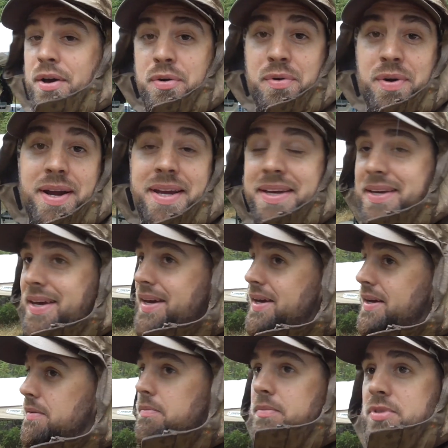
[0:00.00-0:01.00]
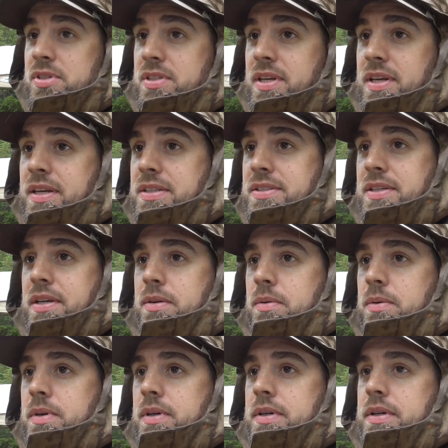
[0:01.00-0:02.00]
Rain came just like it said it
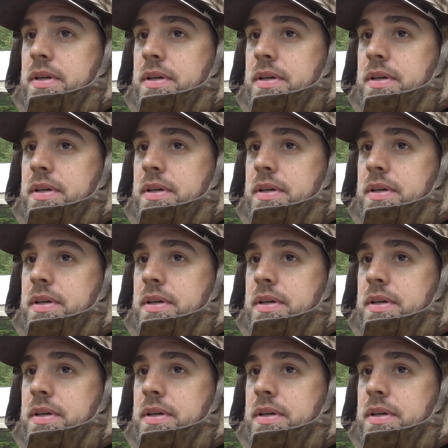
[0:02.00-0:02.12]
would,